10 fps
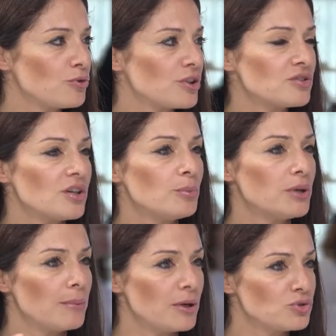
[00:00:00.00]
for example,
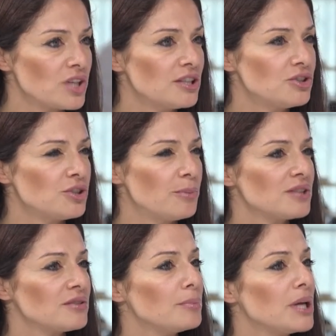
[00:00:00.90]
about energy,
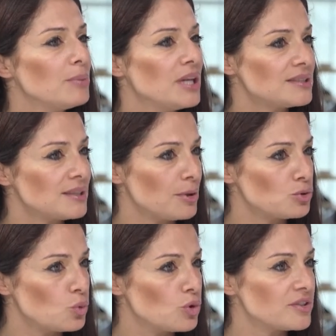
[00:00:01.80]
but maybe less
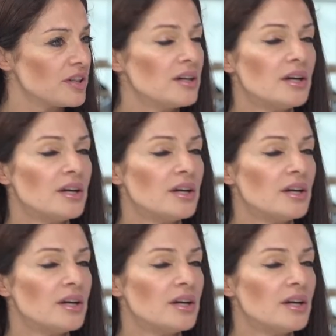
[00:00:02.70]
about water.